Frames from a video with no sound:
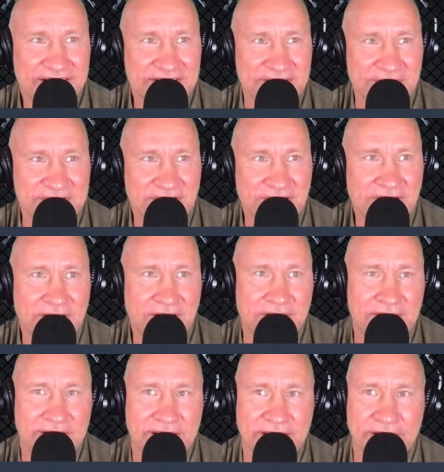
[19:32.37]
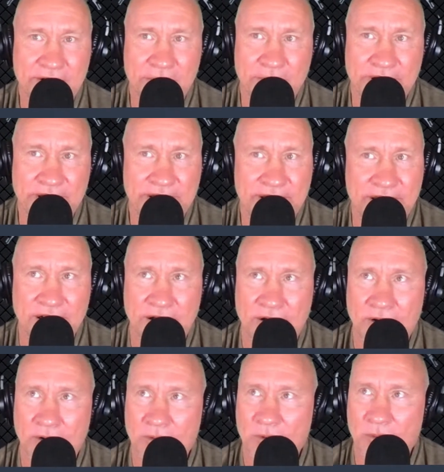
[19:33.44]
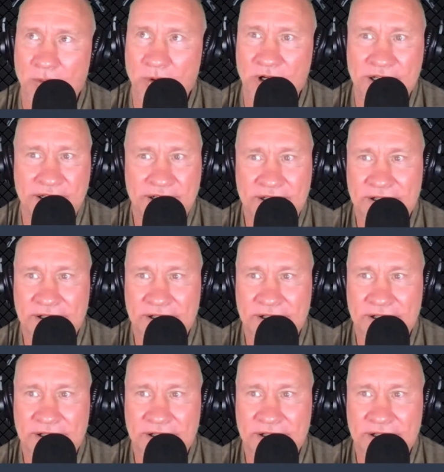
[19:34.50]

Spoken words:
So it's, oh, here we go.